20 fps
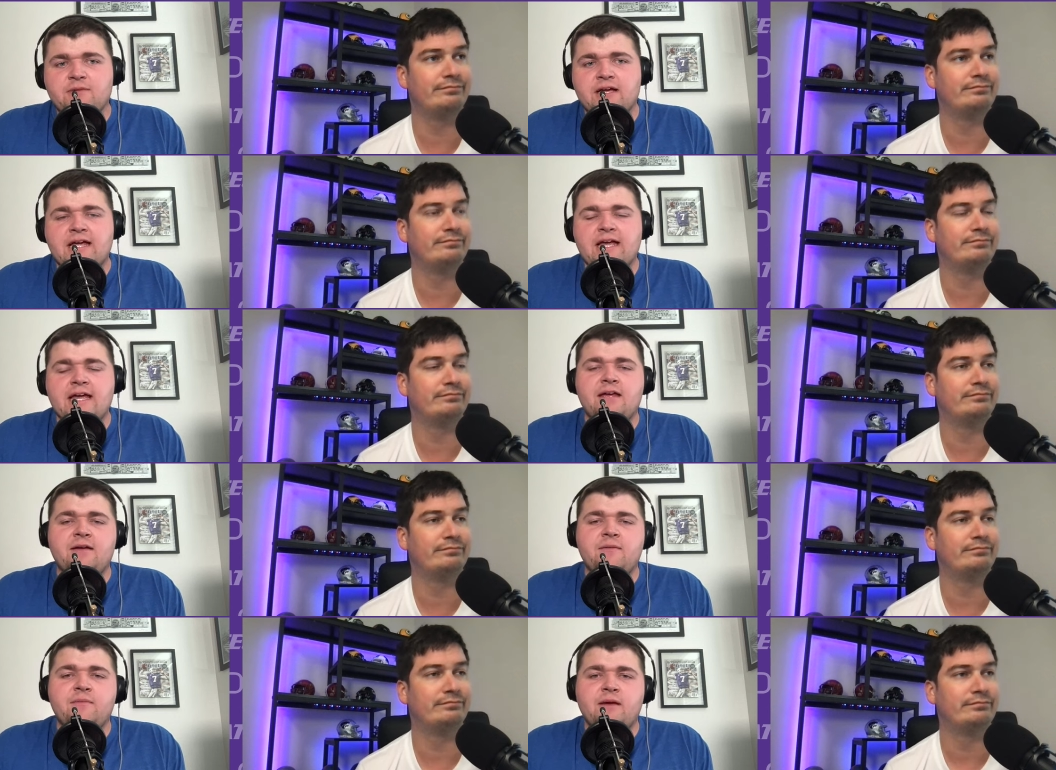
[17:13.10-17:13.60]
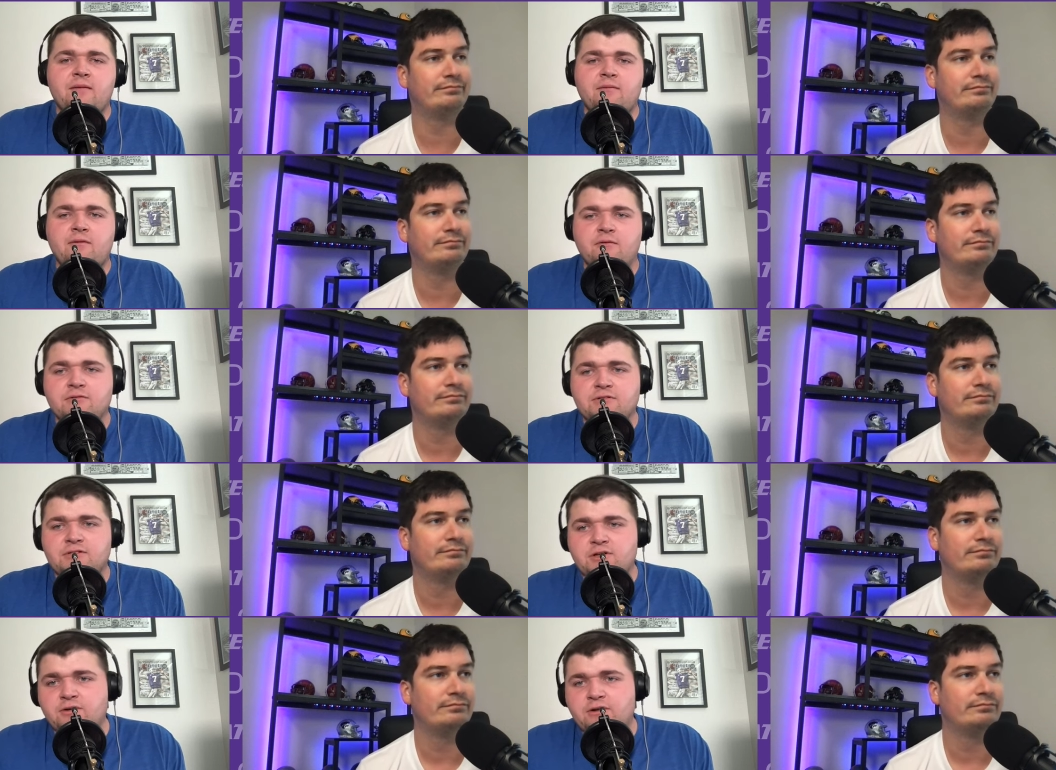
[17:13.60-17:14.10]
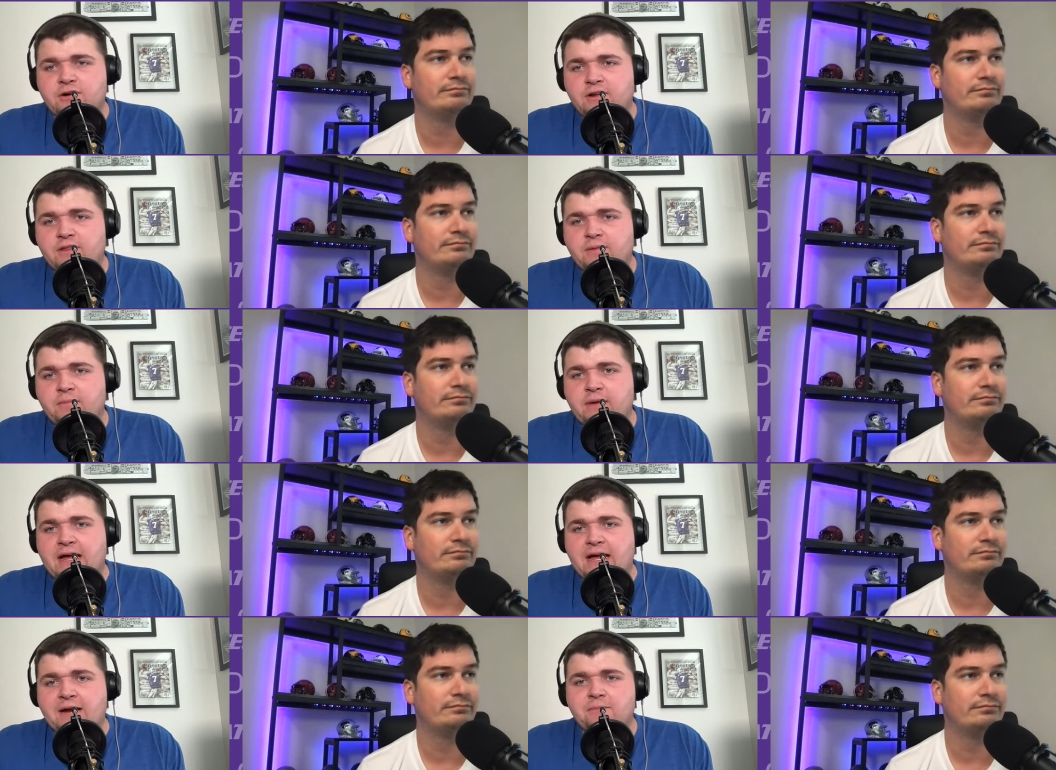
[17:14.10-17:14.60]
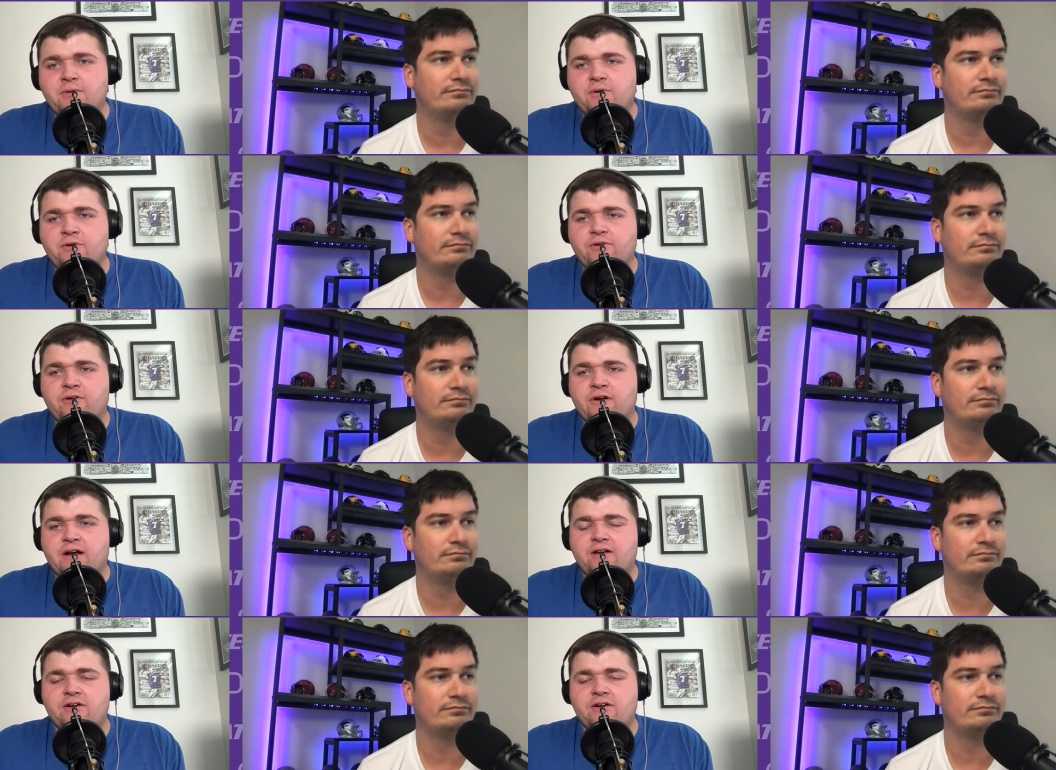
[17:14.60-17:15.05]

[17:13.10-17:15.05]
Speaker 1: like hey maybe it was going on the back burner.